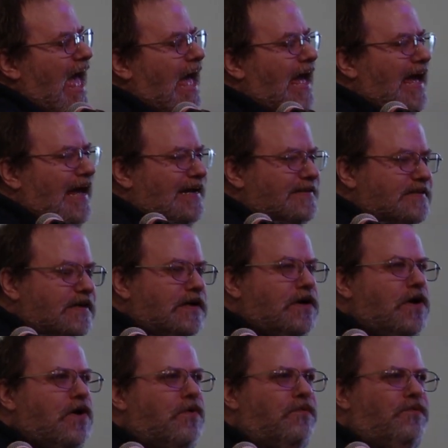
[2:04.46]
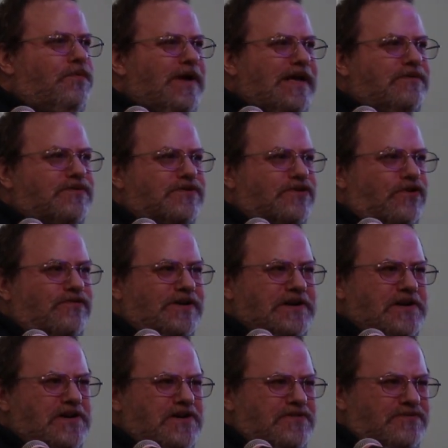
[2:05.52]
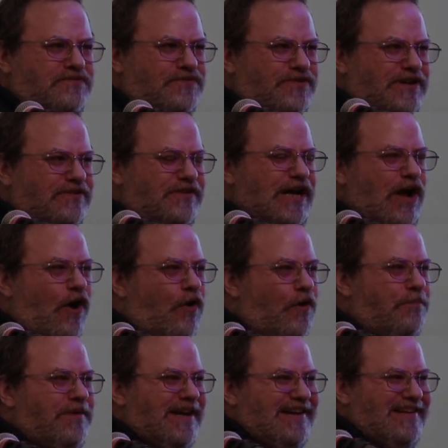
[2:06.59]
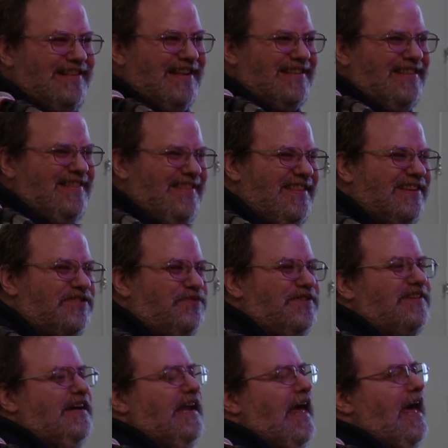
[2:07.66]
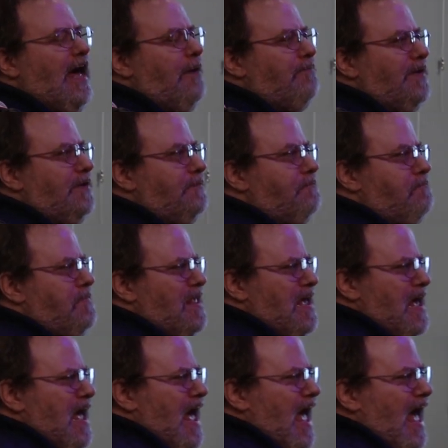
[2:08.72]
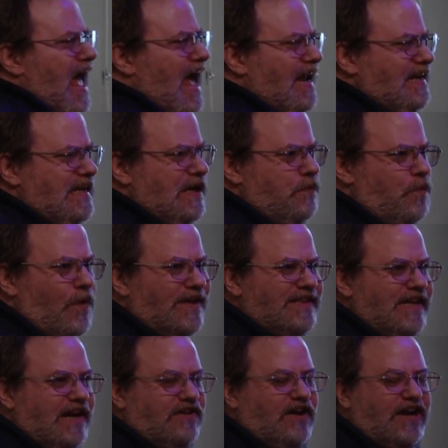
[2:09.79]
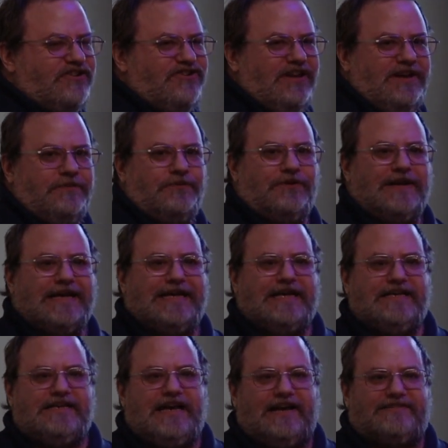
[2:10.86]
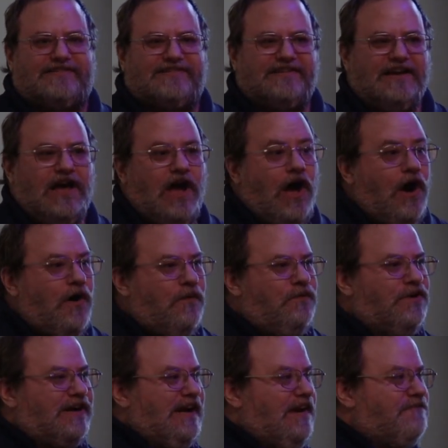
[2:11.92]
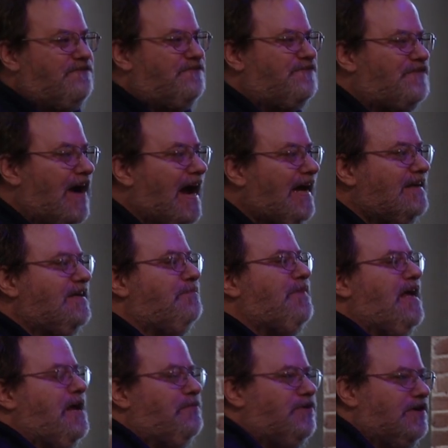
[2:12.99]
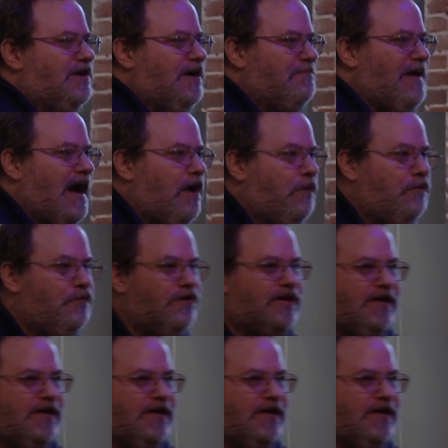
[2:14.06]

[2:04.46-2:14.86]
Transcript: And we were really hoping that this was going to happen. And he won the election, and we're like, yes, we're going to finally be able to come out. We're